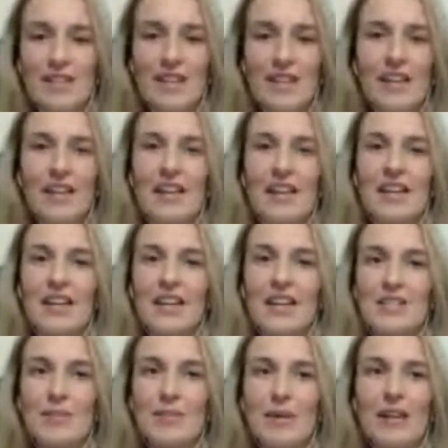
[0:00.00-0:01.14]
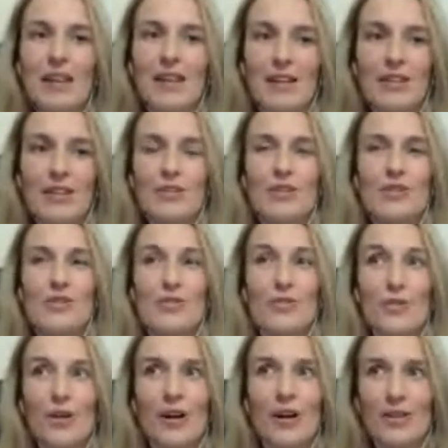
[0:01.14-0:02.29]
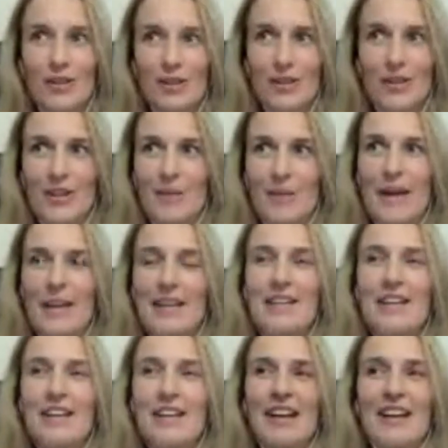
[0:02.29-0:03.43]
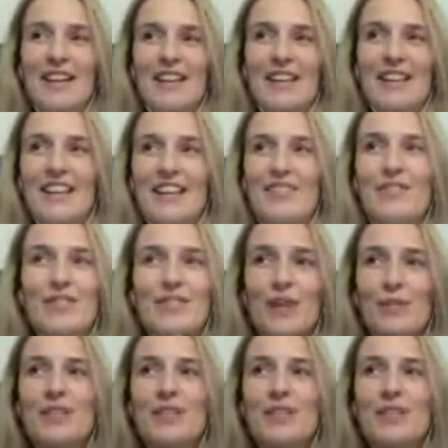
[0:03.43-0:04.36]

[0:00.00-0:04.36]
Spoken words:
just think he needs to be a little stronger on the mic. He for